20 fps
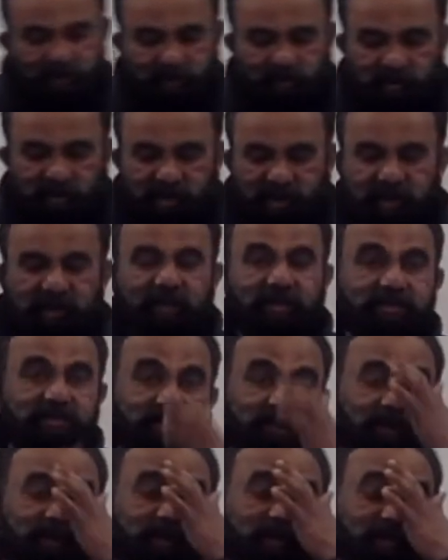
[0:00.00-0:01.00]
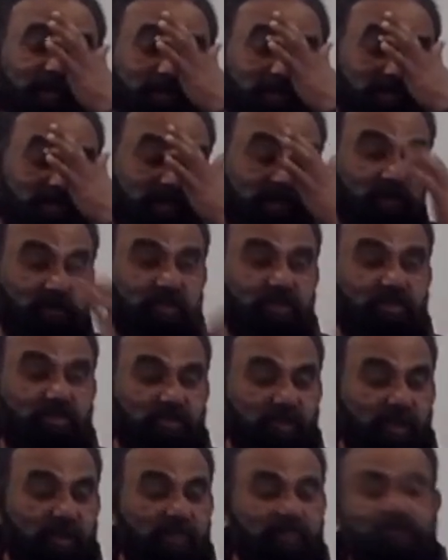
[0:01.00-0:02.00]
Reading in centimeters. Can you just
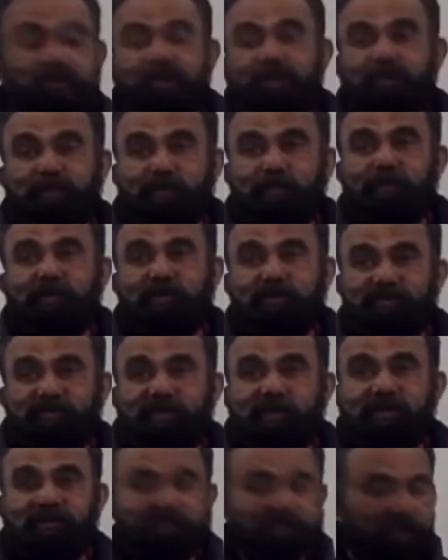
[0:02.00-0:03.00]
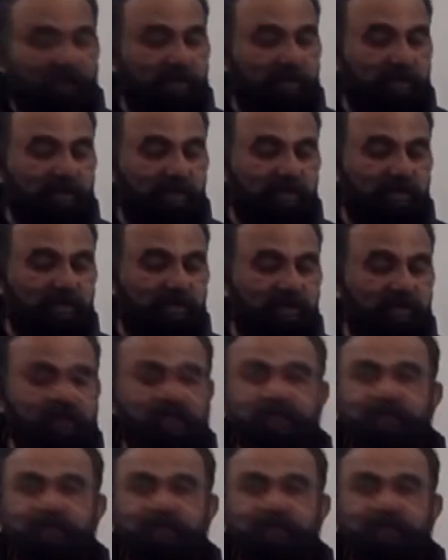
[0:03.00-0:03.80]
write 3.5 centimeters there?